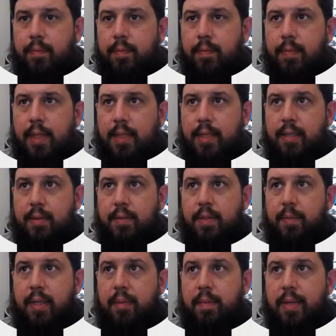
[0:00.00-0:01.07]
That seems to
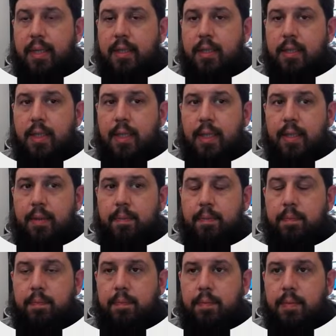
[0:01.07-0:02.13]
be about the same
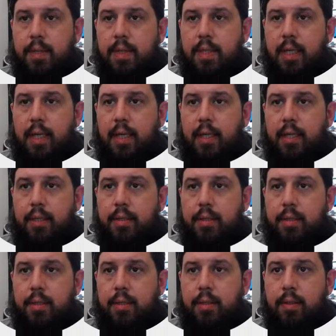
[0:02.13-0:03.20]
size.
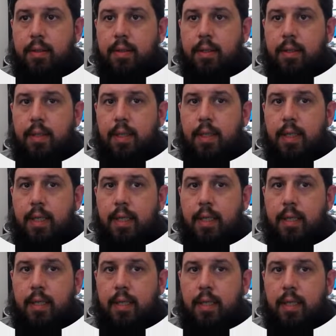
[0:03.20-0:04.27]

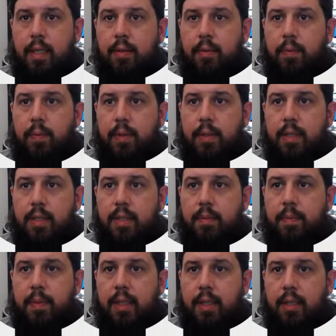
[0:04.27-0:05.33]
And we want this to
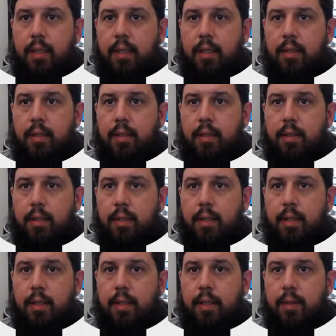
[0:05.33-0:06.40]
be,
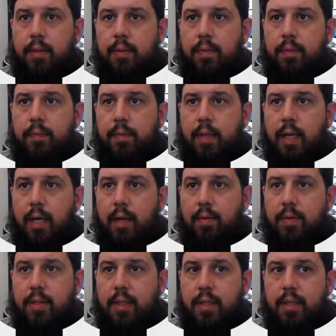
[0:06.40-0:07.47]

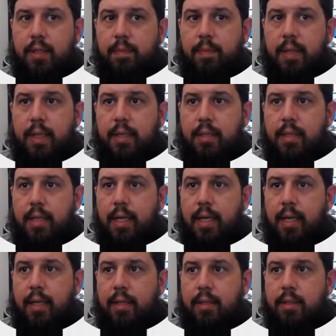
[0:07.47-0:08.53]
obviously as big as that.